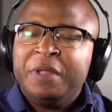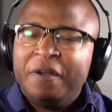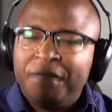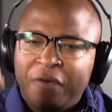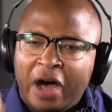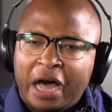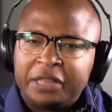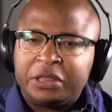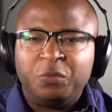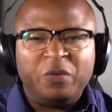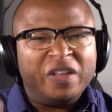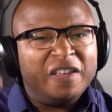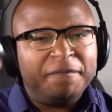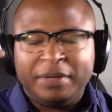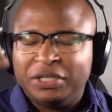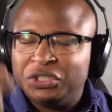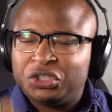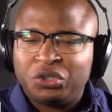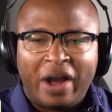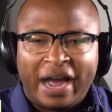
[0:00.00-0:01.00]
Father, we've
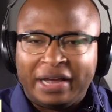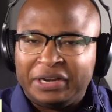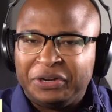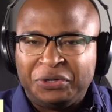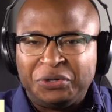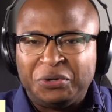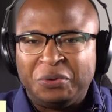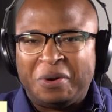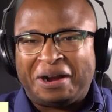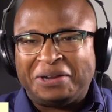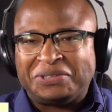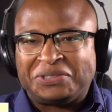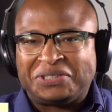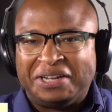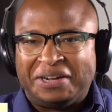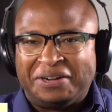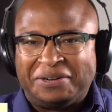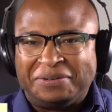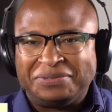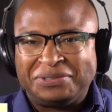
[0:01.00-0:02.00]
been trying to do
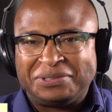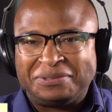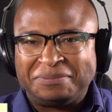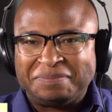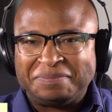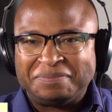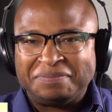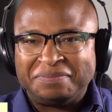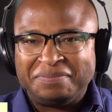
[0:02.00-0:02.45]
ourselves.